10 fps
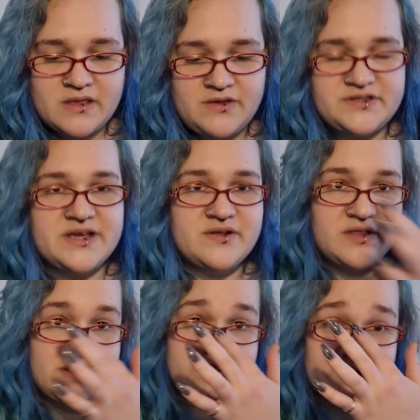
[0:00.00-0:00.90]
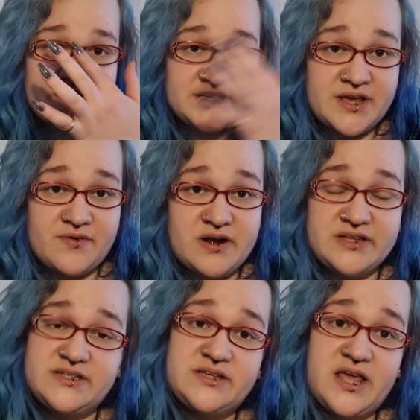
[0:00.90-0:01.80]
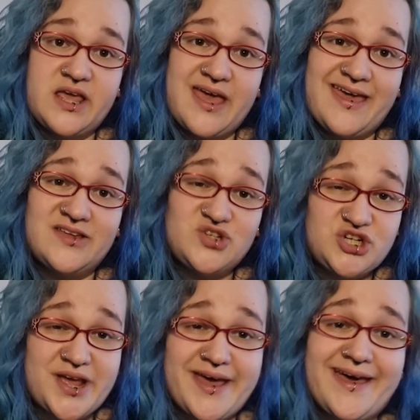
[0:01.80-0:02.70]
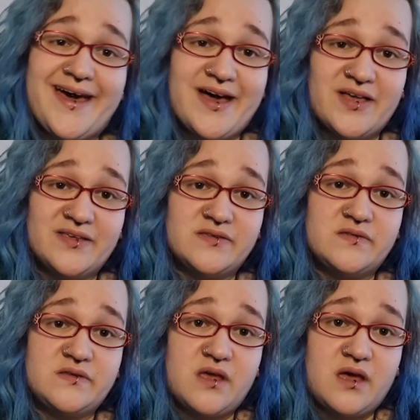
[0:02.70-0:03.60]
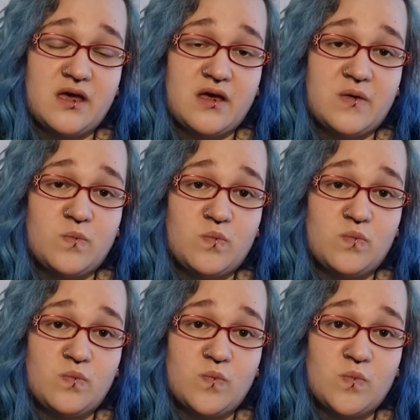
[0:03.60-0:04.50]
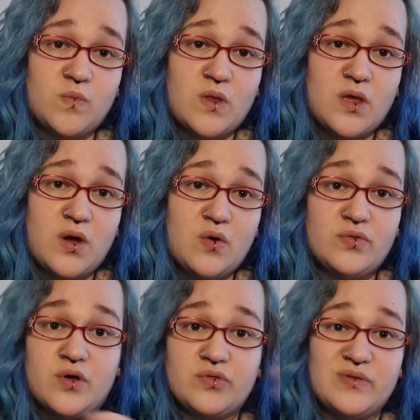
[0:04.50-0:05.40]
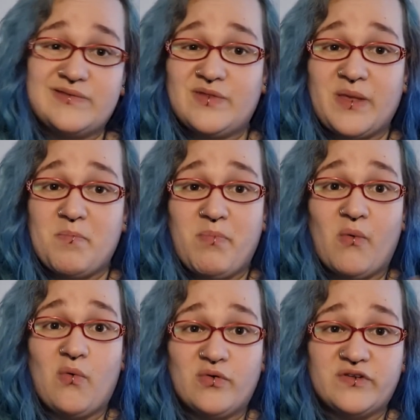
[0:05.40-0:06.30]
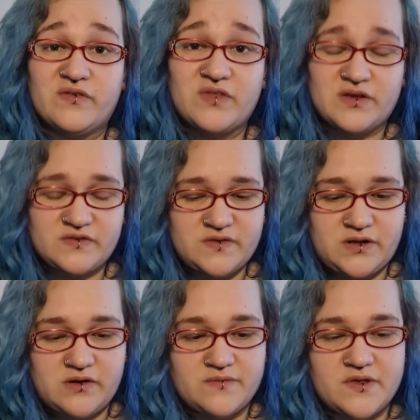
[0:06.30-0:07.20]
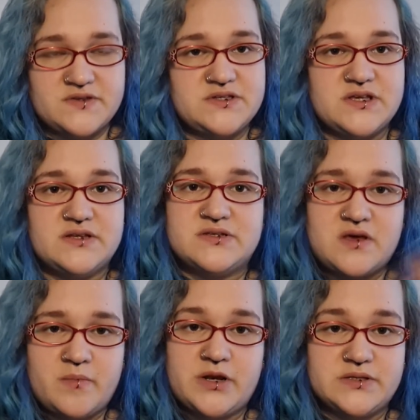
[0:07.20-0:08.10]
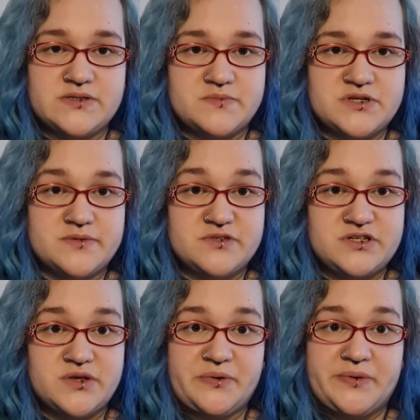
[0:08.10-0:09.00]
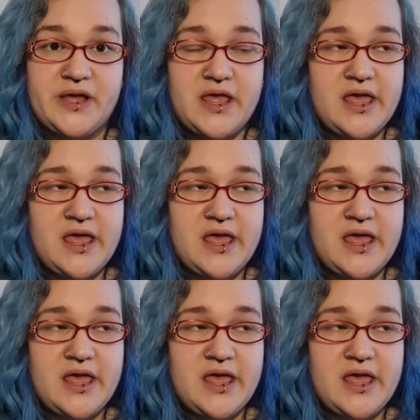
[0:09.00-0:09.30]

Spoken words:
Q-Tangle is trying to get Granny to take a chair as on the like board of the Unseen University and to come in and sometimes do